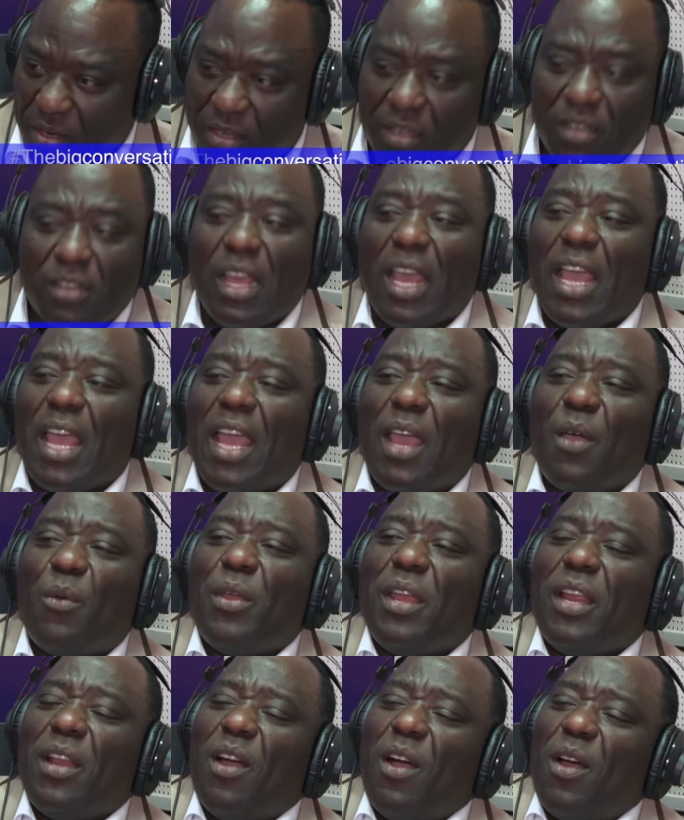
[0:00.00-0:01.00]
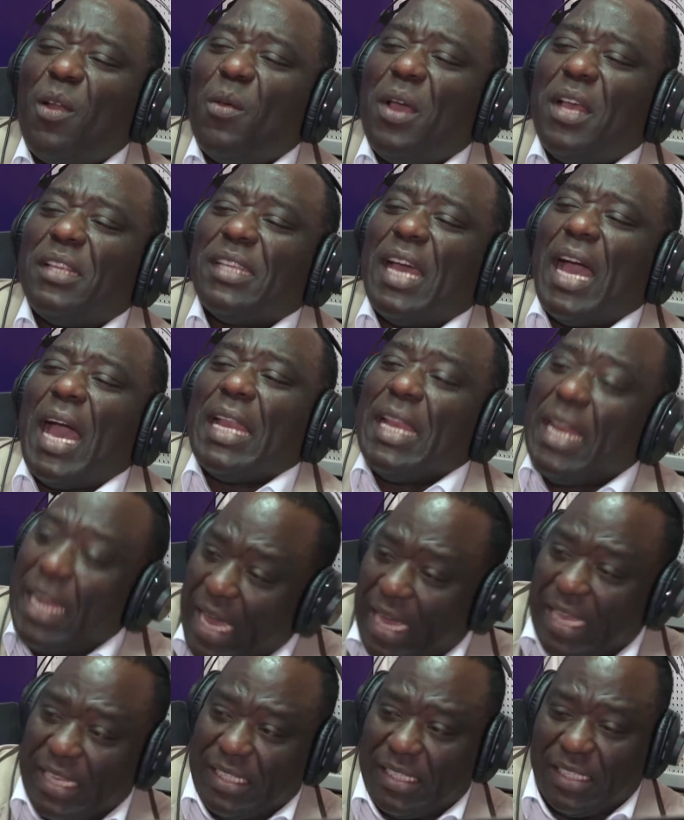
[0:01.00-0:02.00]
They will always add
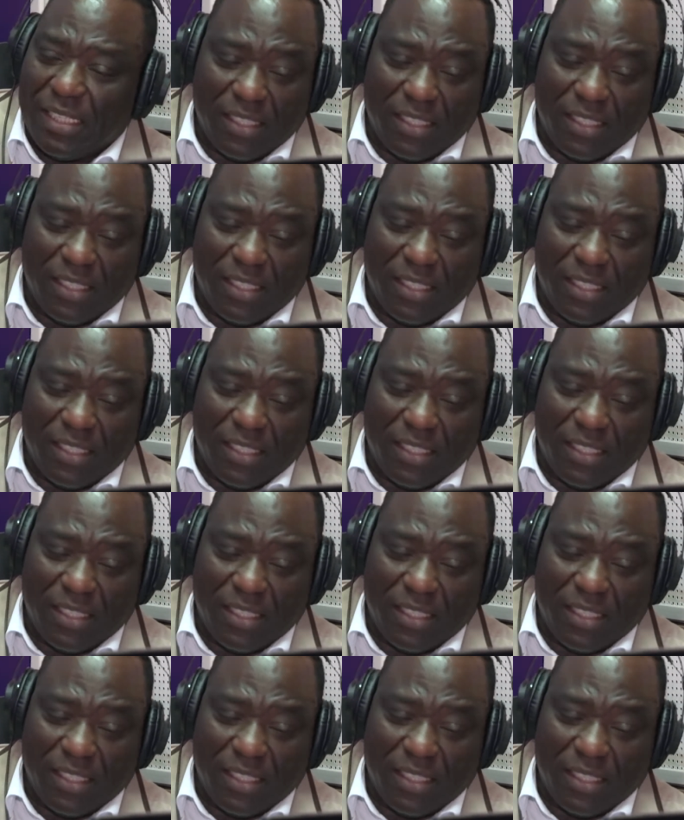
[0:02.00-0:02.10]
lies.